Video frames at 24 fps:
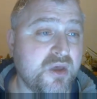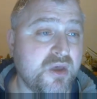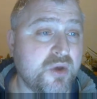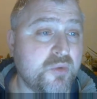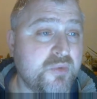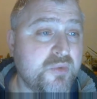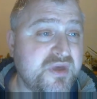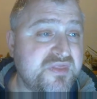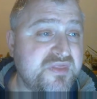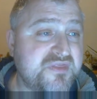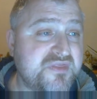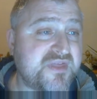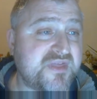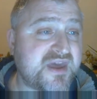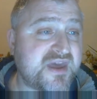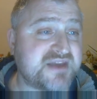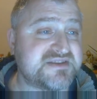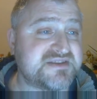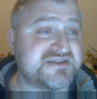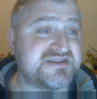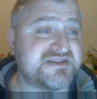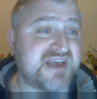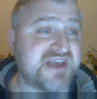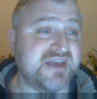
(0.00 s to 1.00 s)
With that
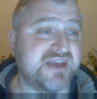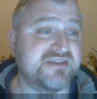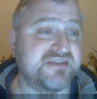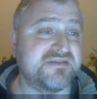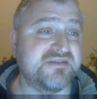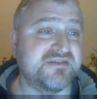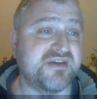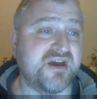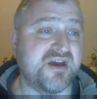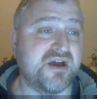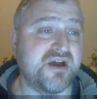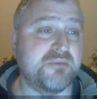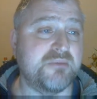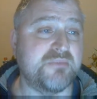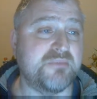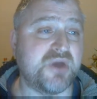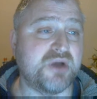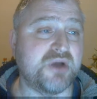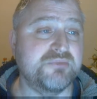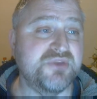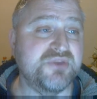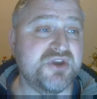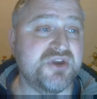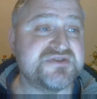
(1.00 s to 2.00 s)
said,
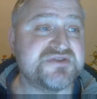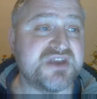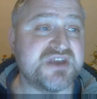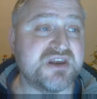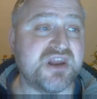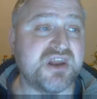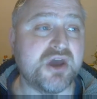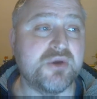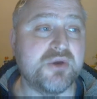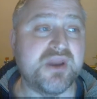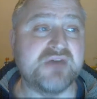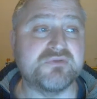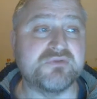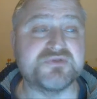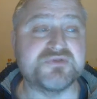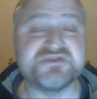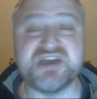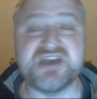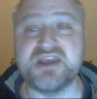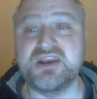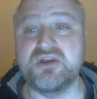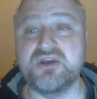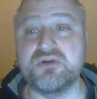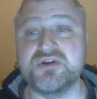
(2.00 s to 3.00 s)
I'm using low-level
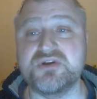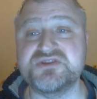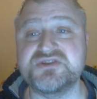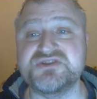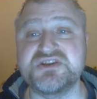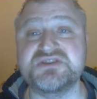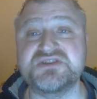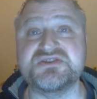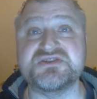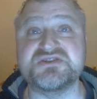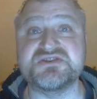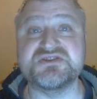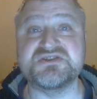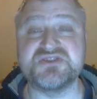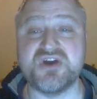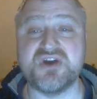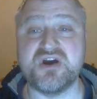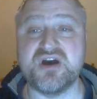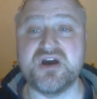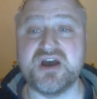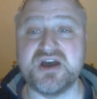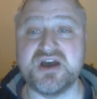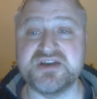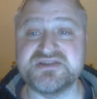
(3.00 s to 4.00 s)
technology to
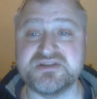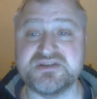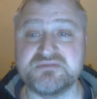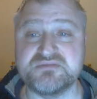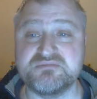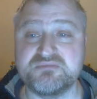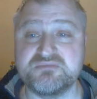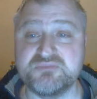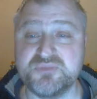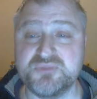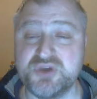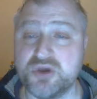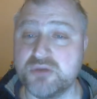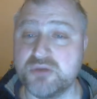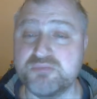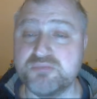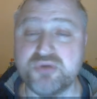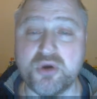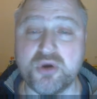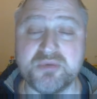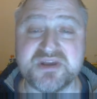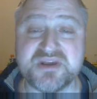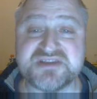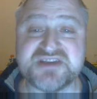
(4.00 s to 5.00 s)
start, as you could
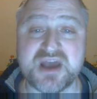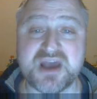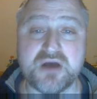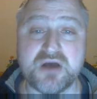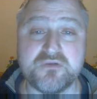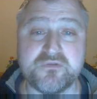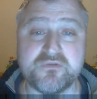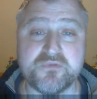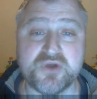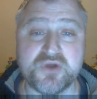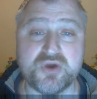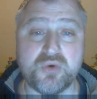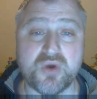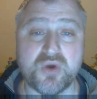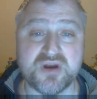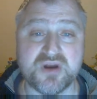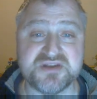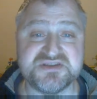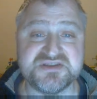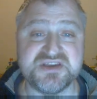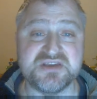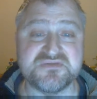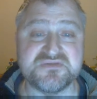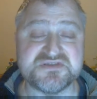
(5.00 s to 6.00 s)
probably tell from the
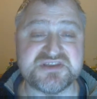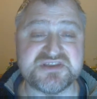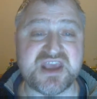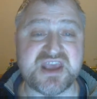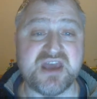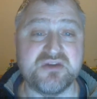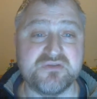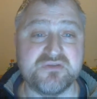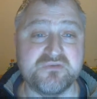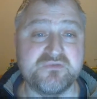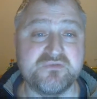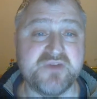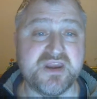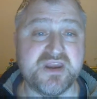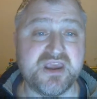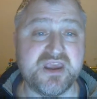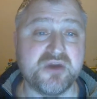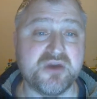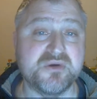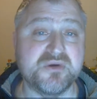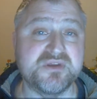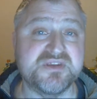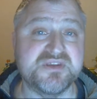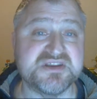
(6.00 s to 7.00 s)
quality of sound and
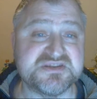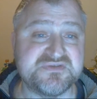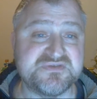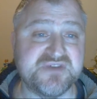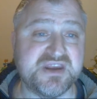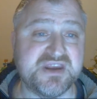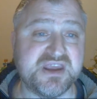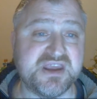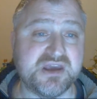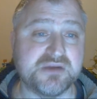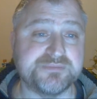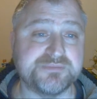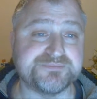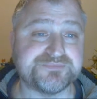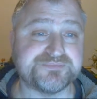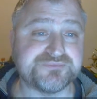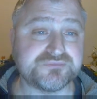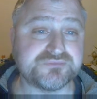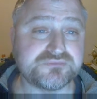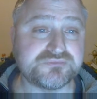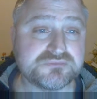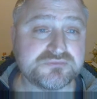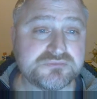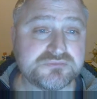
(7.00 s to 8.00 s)
video in this video.
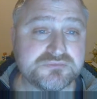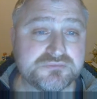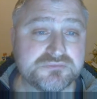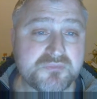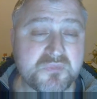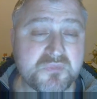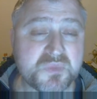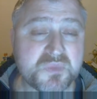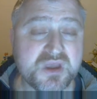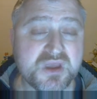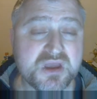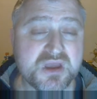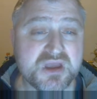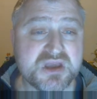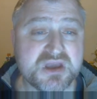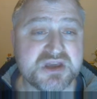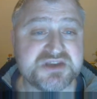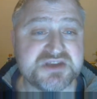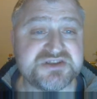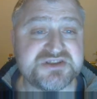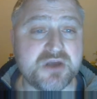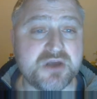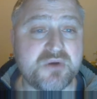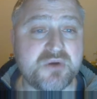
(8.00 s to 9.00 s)

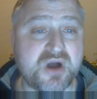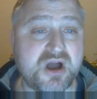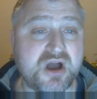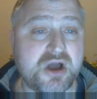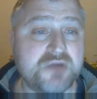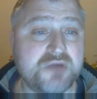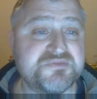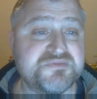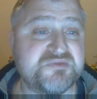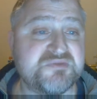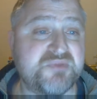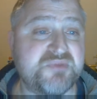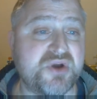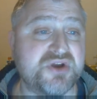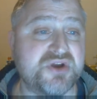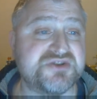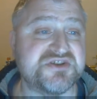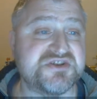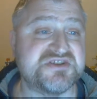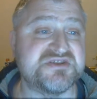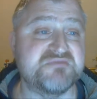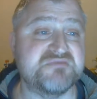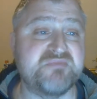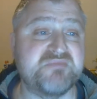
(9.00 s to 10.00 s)
So I hope to
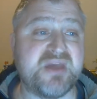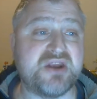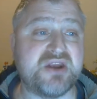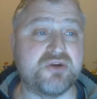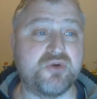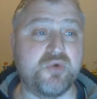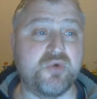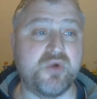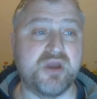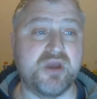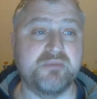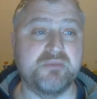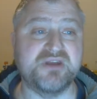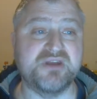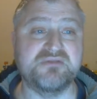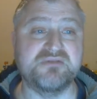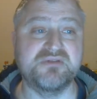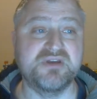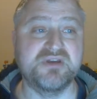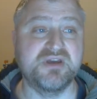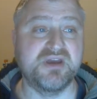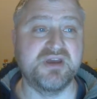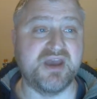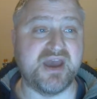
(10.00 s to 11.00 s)
purchase some better equipment
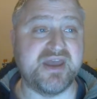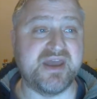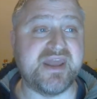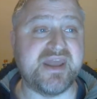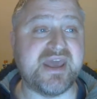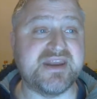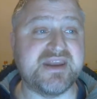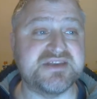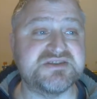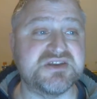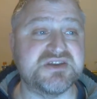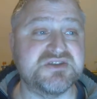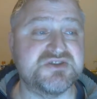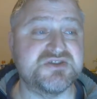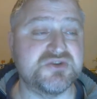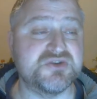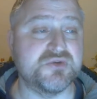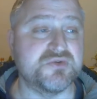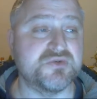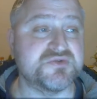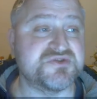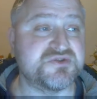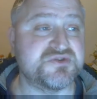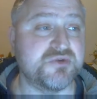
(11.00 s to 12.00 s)
and editing
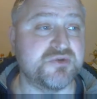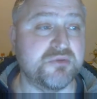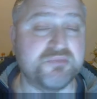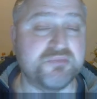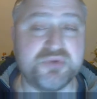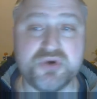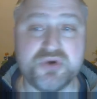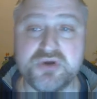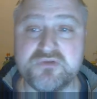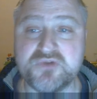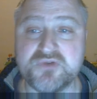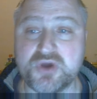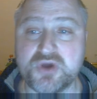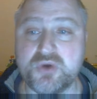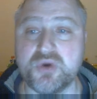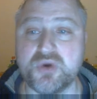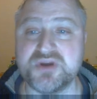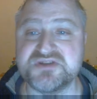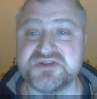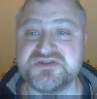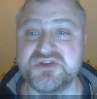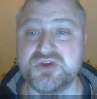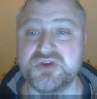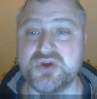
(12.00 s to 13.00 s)
tools to improve the
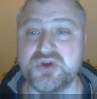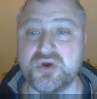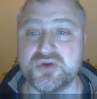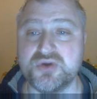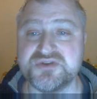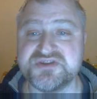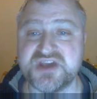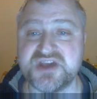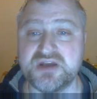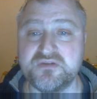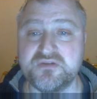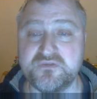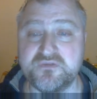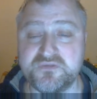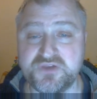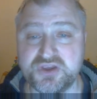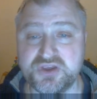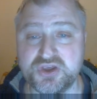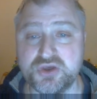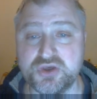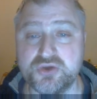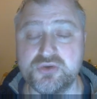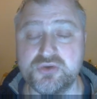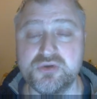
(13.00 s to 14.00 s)
quality of content for
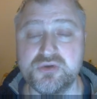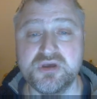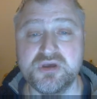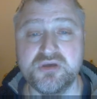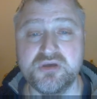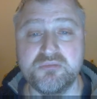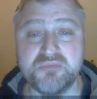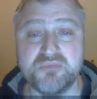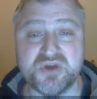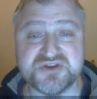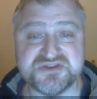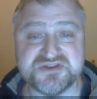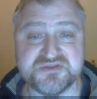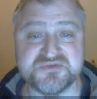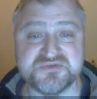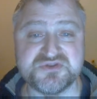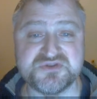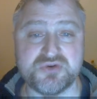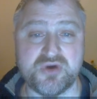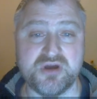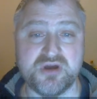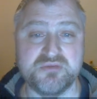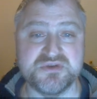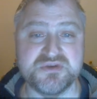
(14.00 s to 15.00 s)
you, my
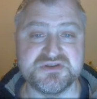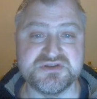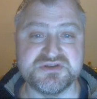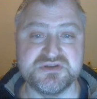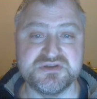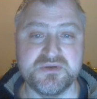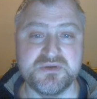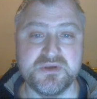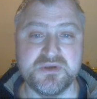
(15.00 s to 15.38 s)
subscribers.